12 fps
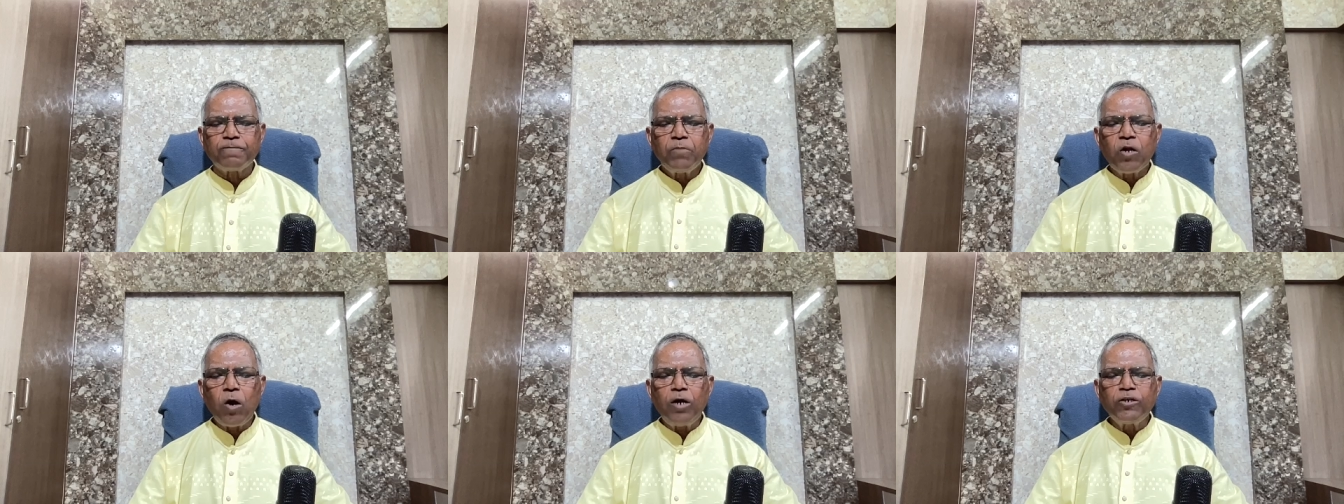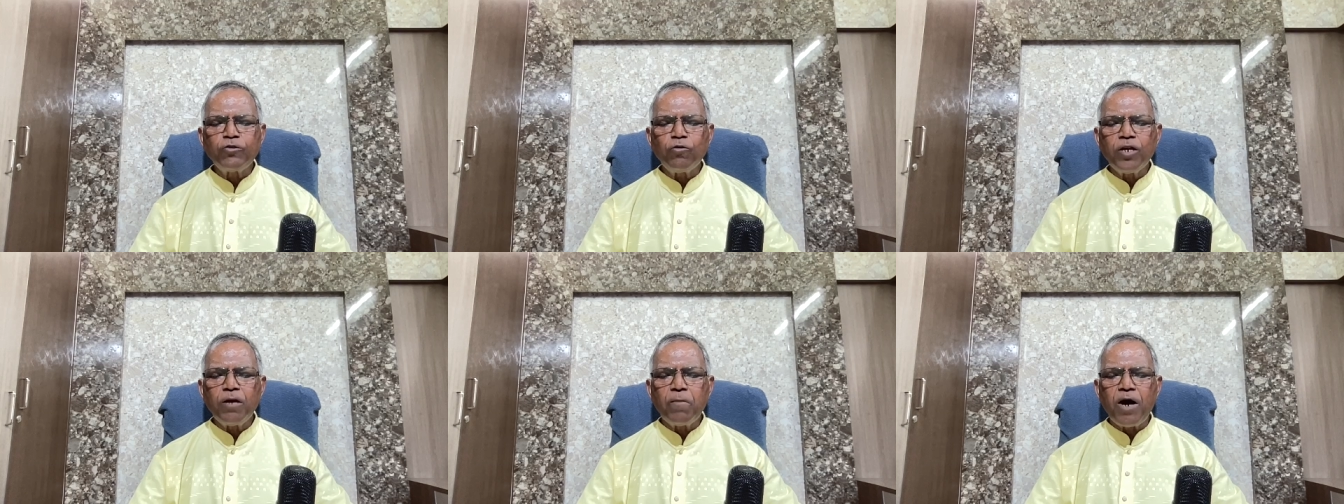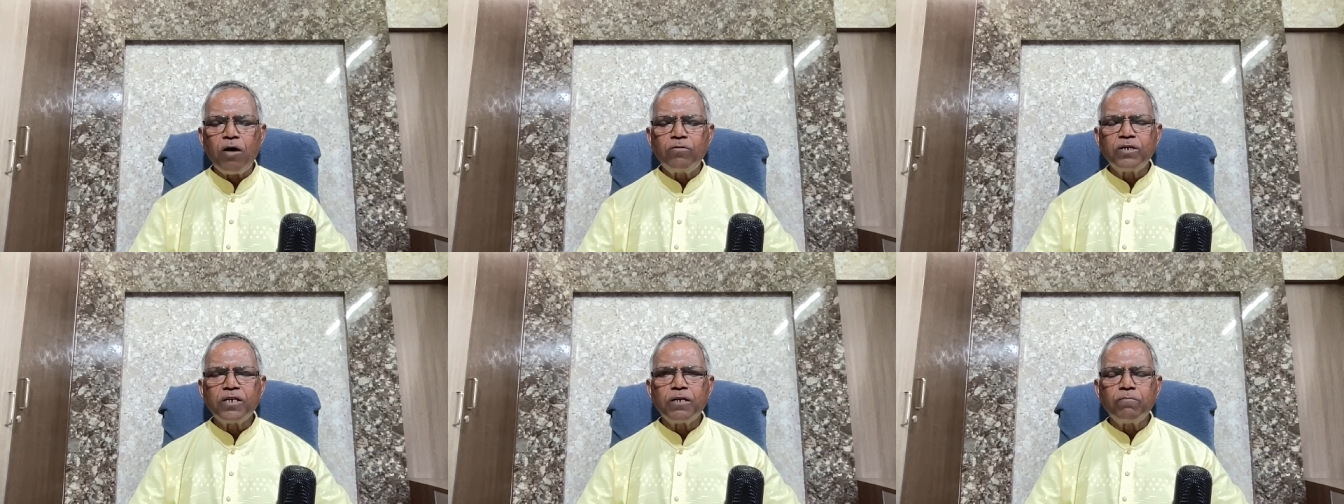but also
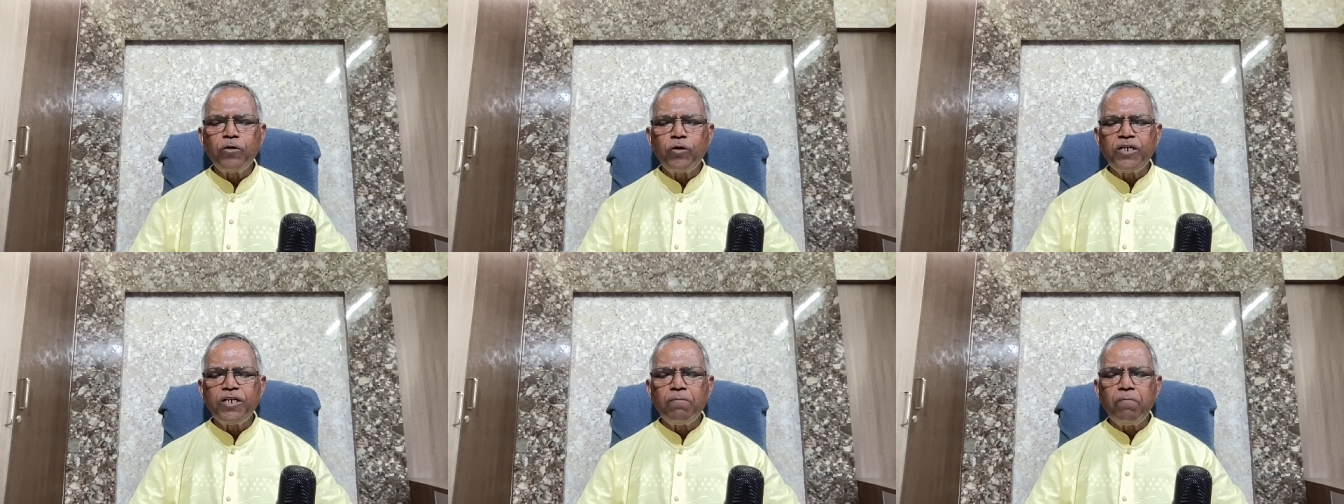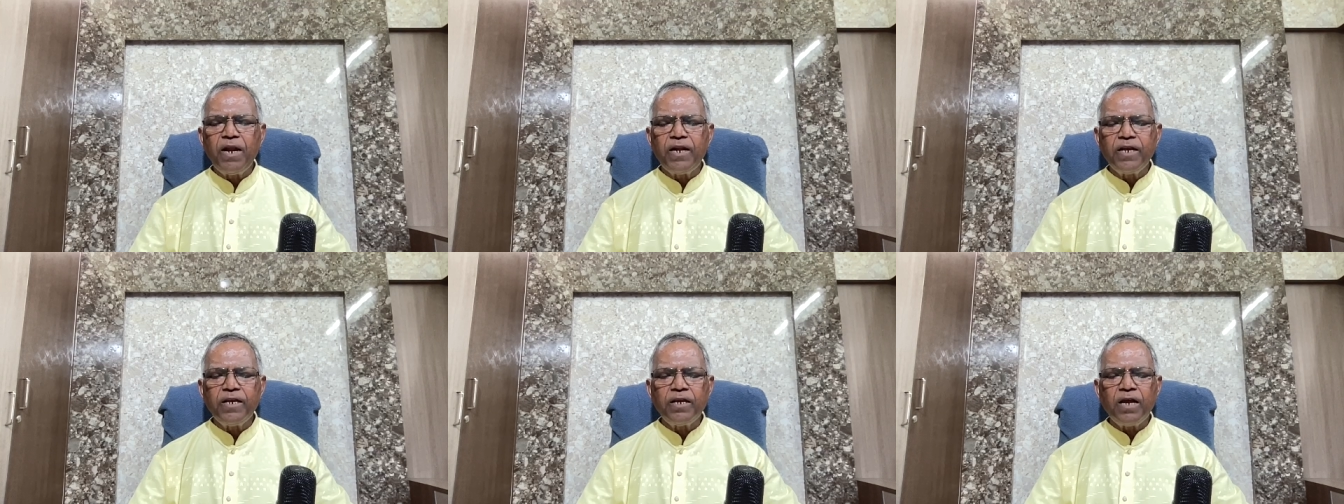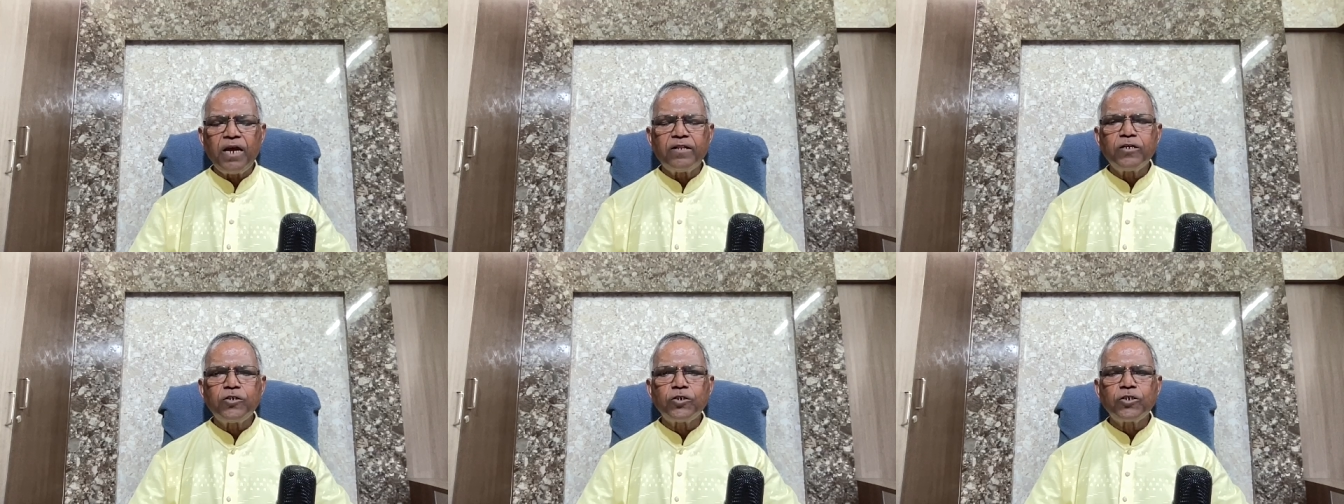about community building and
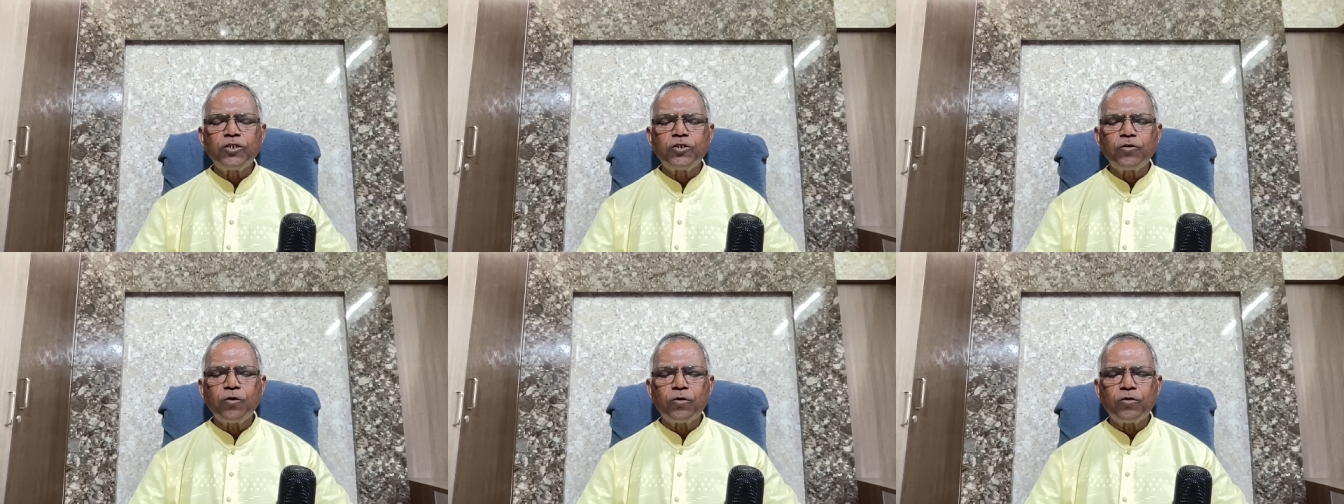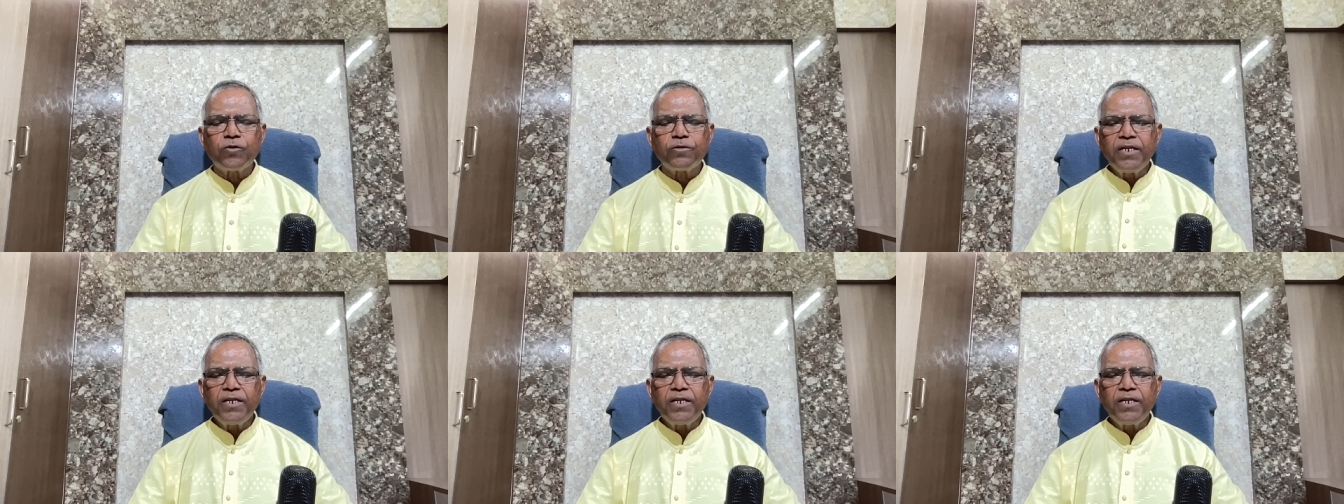the church growth.